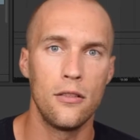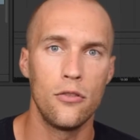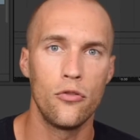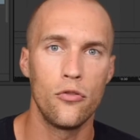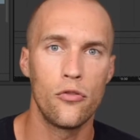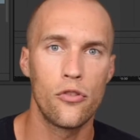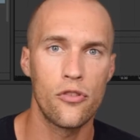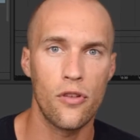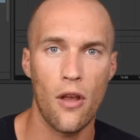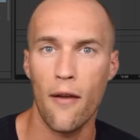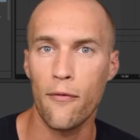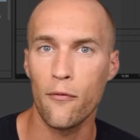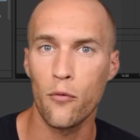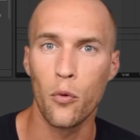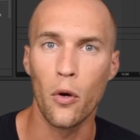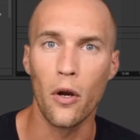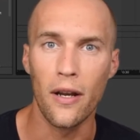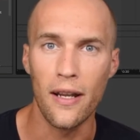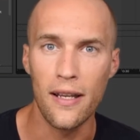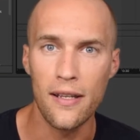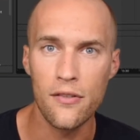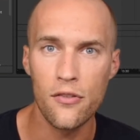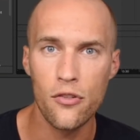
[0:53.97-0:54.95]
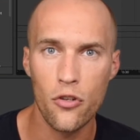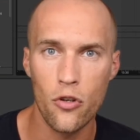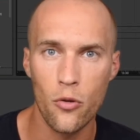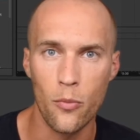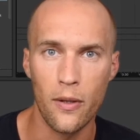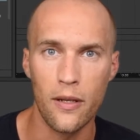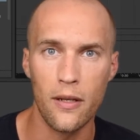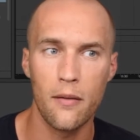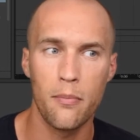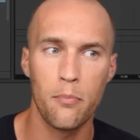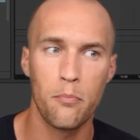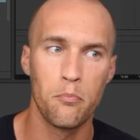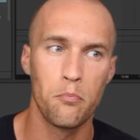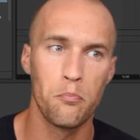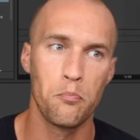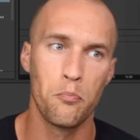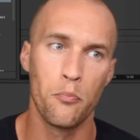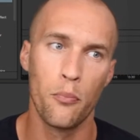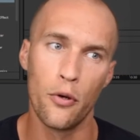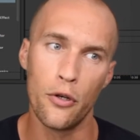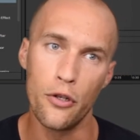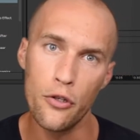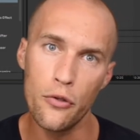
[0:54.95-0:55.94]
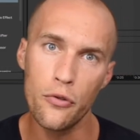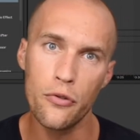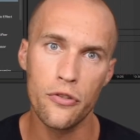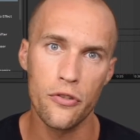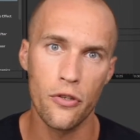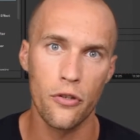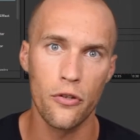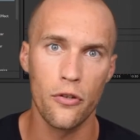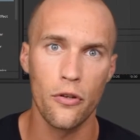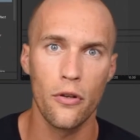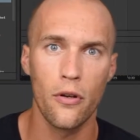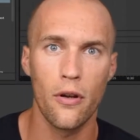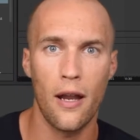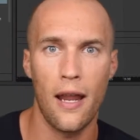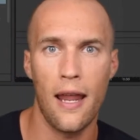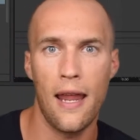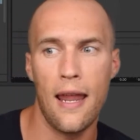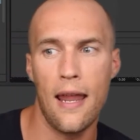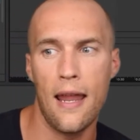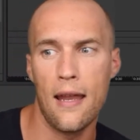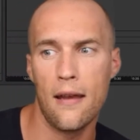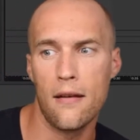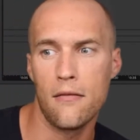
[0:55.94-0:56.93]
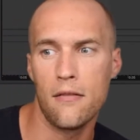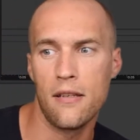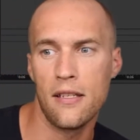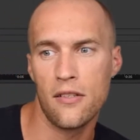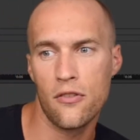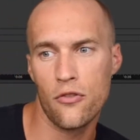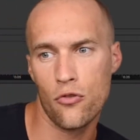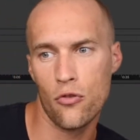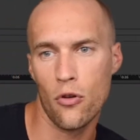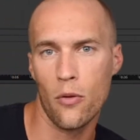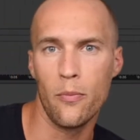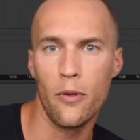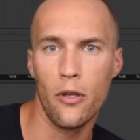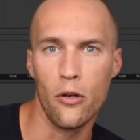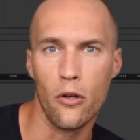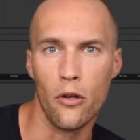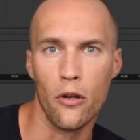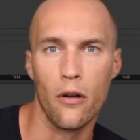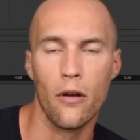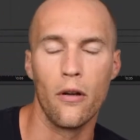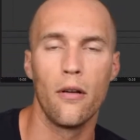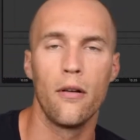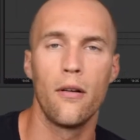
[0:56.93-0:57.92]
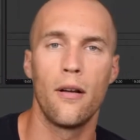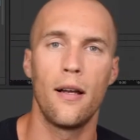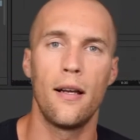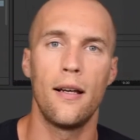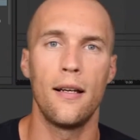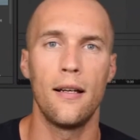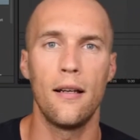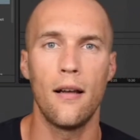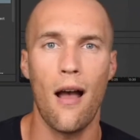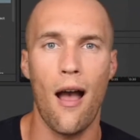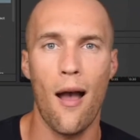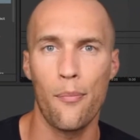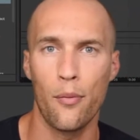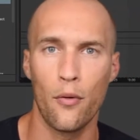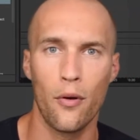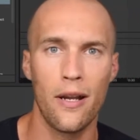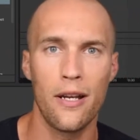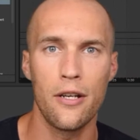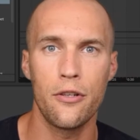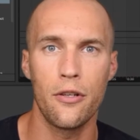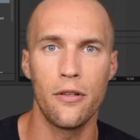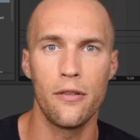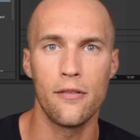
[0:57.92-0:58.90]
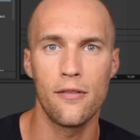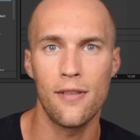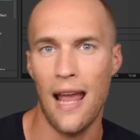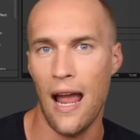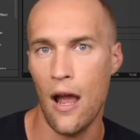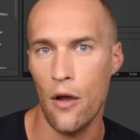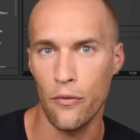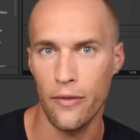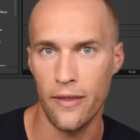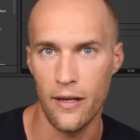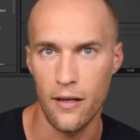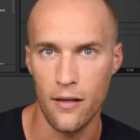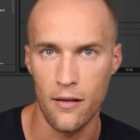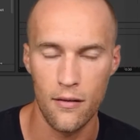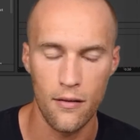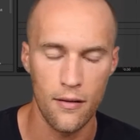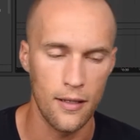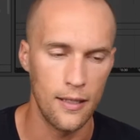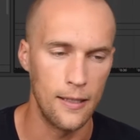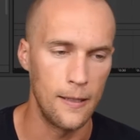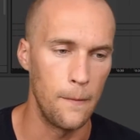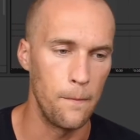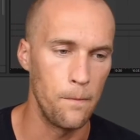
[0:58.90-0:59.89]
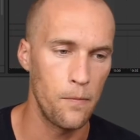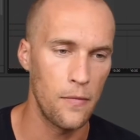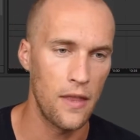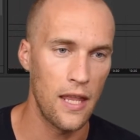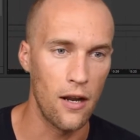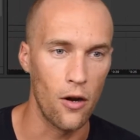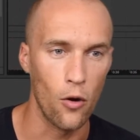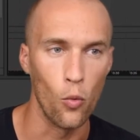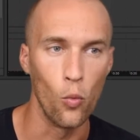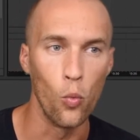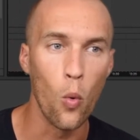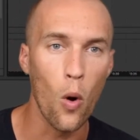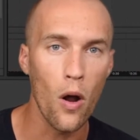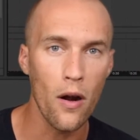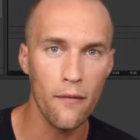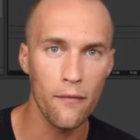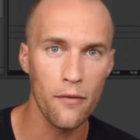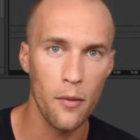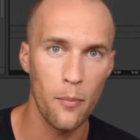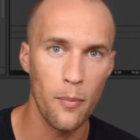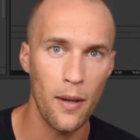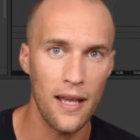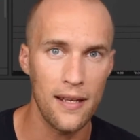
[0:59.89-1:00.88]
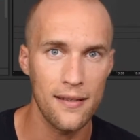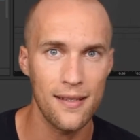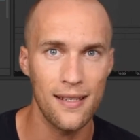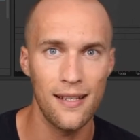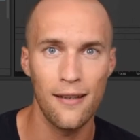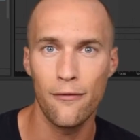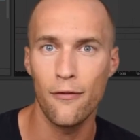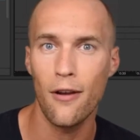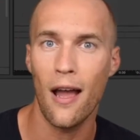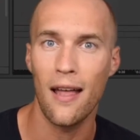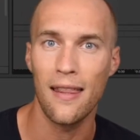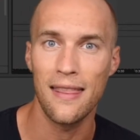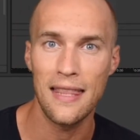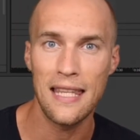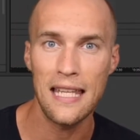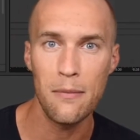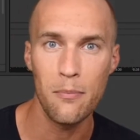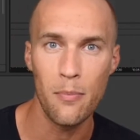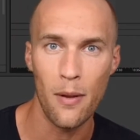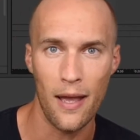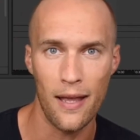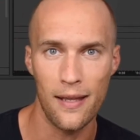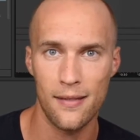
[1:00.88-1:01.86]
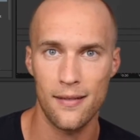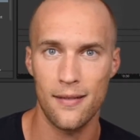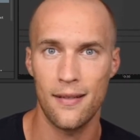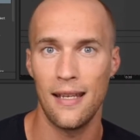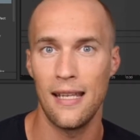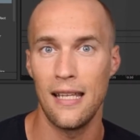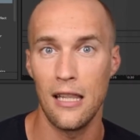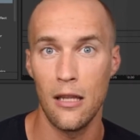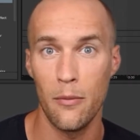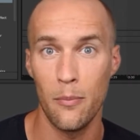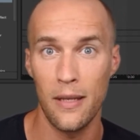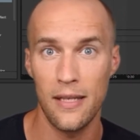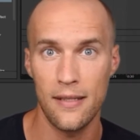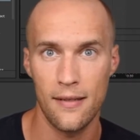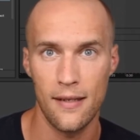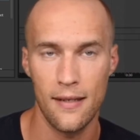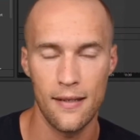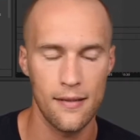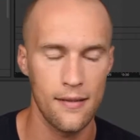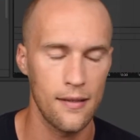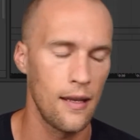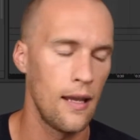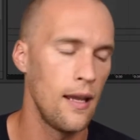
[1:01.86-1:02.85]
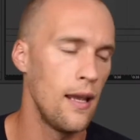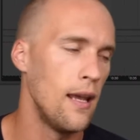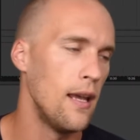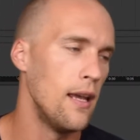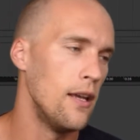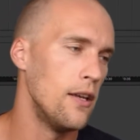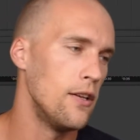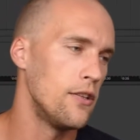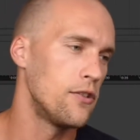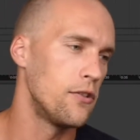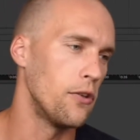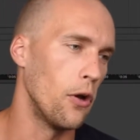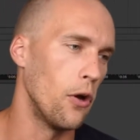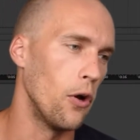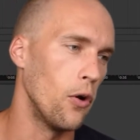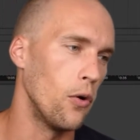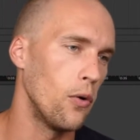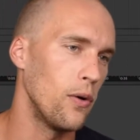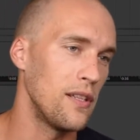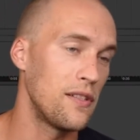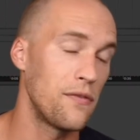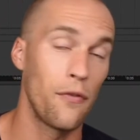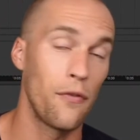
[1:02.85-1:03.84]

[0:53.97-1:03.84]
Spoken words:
software instrument producer and distributor operations out there. They are one of the best, if not the best, in the business. So it's